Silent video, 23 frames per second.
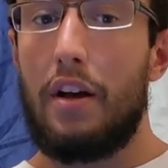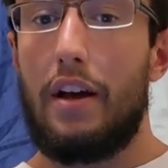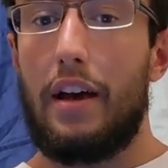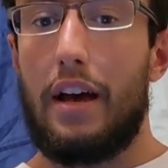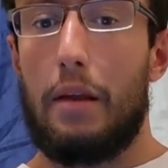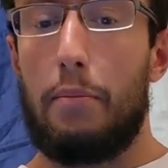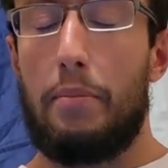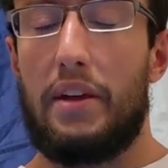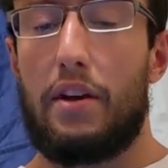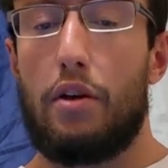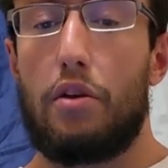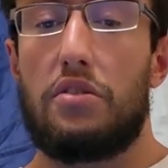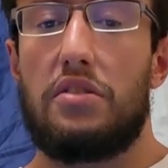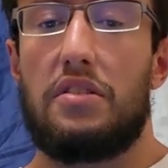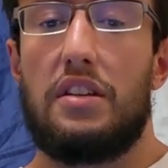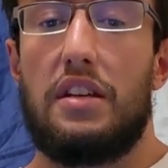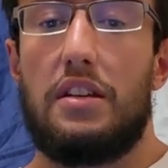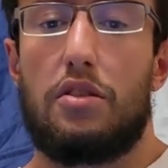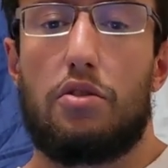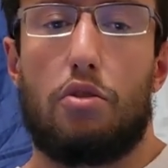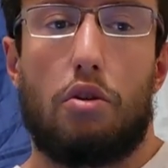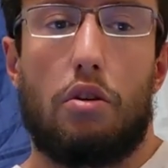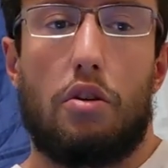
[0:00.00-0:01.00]
and because
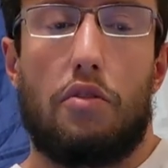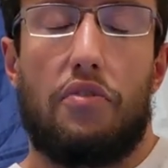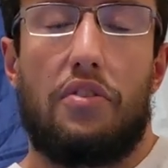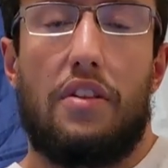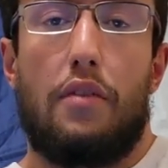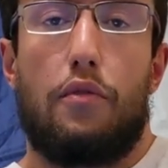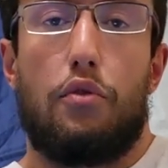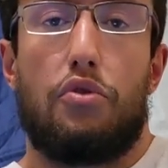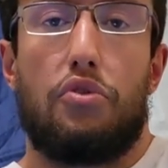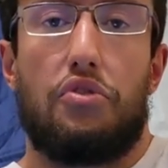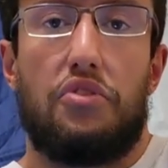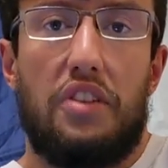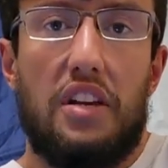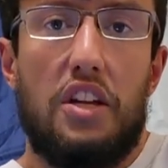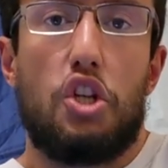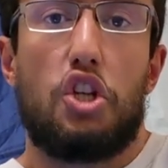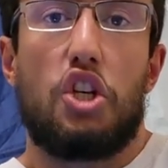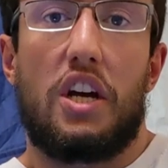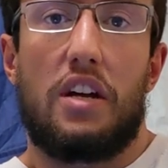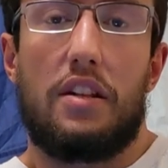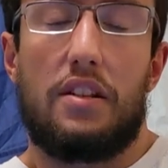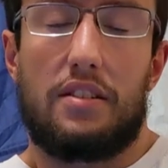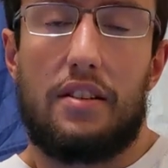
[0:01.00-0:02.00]
he sort of never did
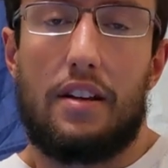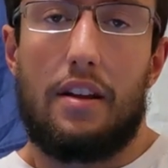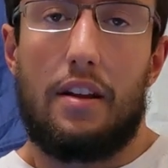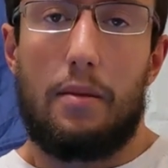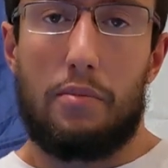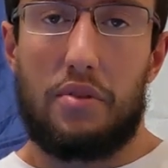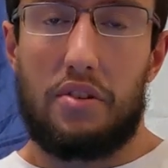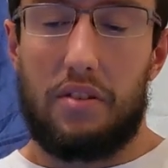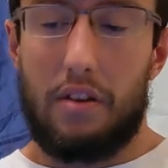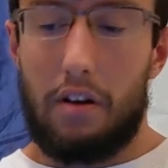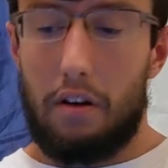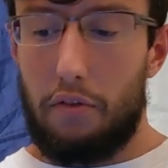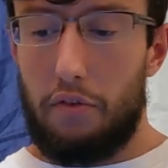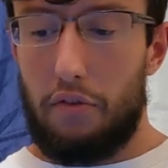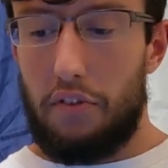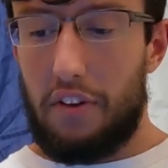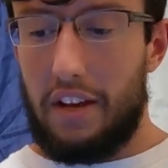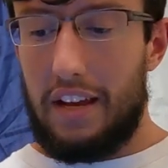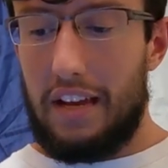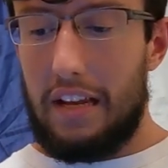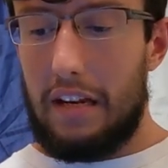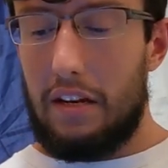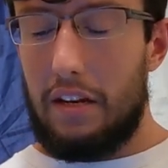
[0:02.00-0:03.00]
giant set himself,
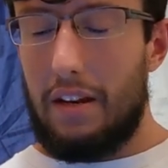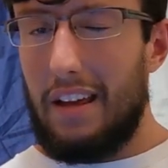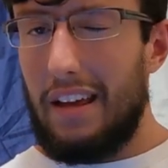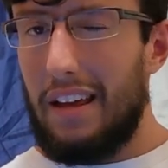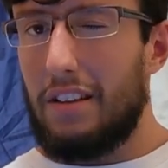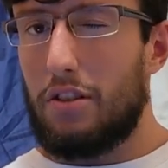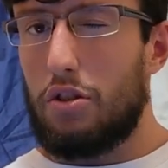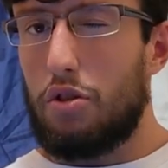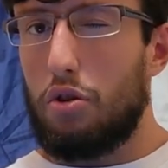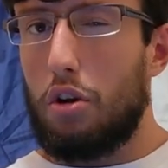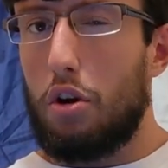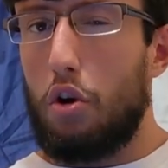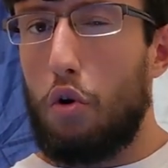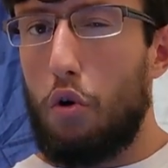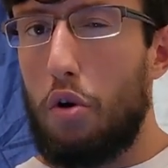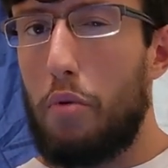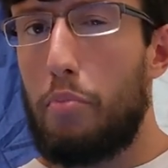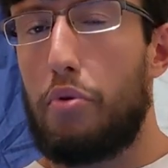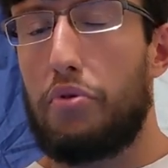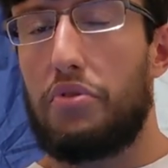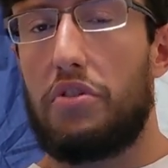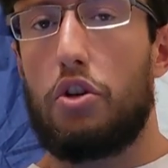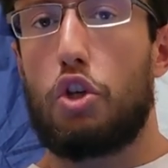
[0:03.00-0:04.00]
he is not
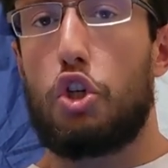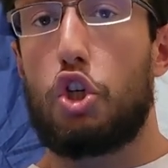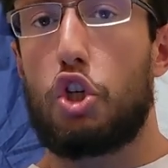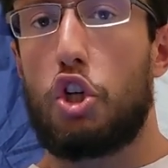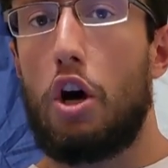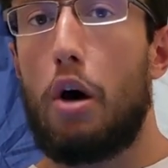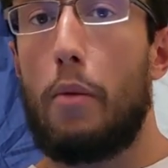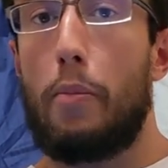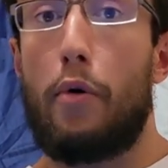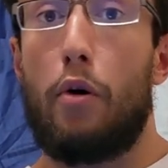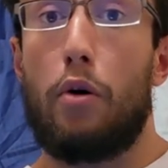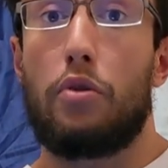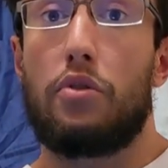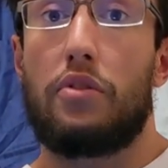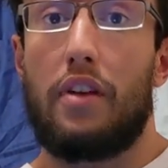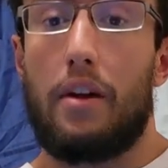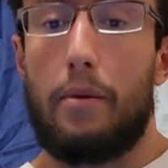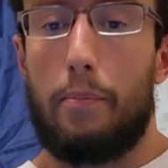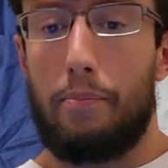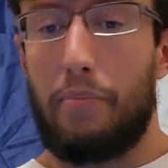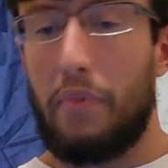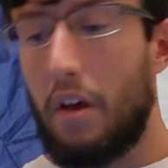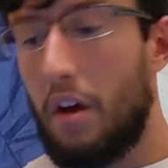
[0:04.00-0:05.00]
100% sharp on
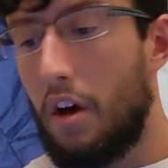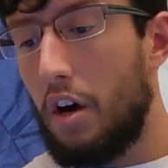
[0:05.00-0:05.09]
them.